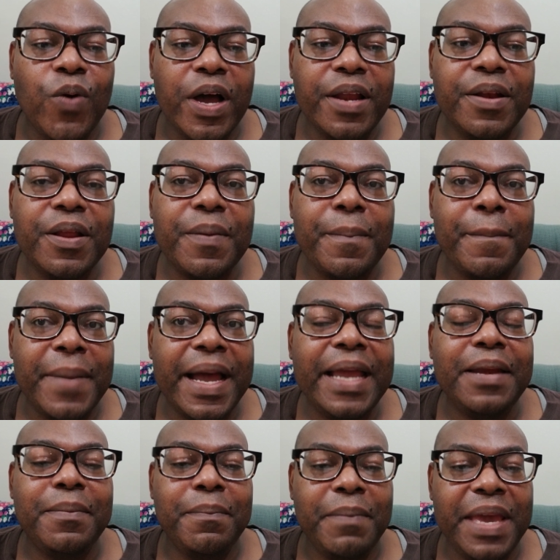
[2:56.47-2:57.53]
what
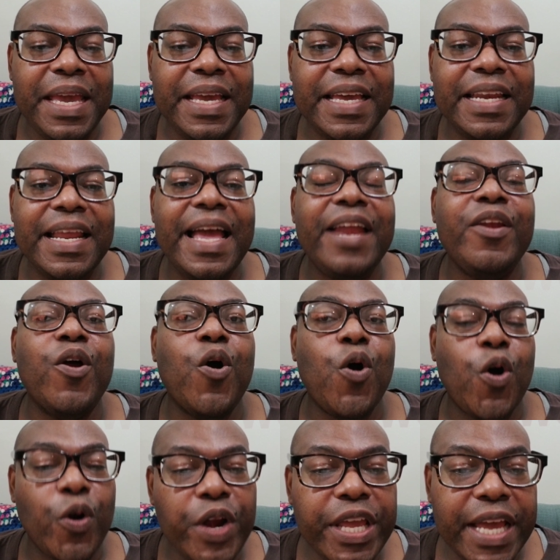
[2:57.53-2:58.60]
might make it an
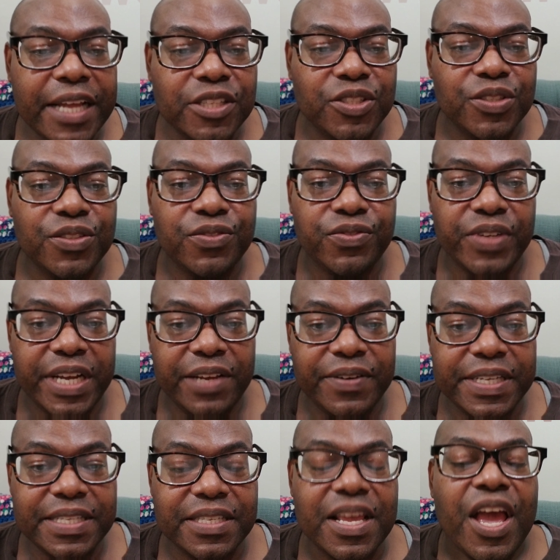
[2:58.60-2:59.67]
oriental
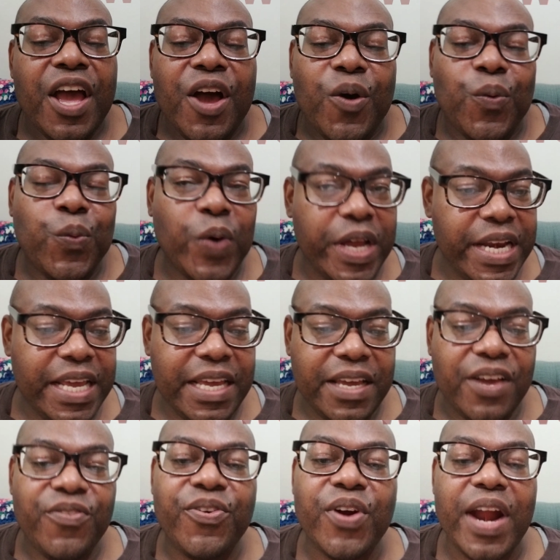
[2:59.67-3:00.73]
fragrance. Woody,
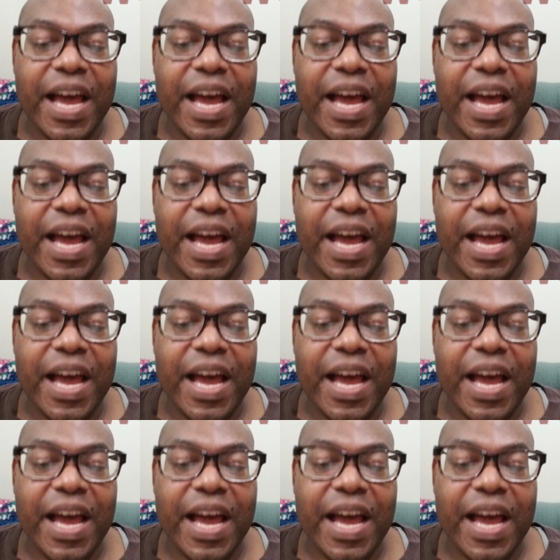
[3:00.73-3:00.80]
for